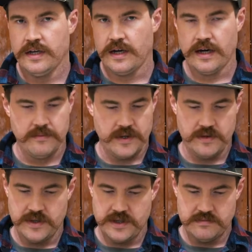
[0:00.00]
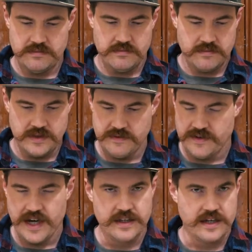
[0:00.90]
and we
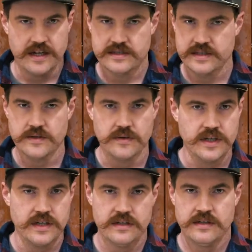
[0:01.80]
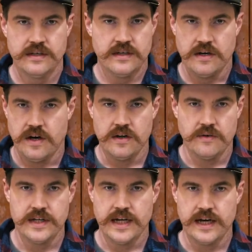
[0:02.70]
divide the cuts equally all the
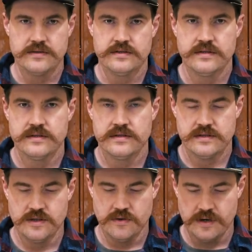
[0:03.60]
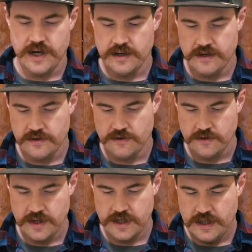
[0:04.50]
way down until we're
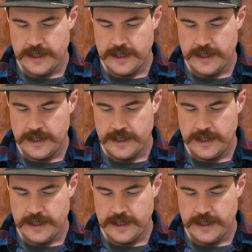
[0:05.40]
through it.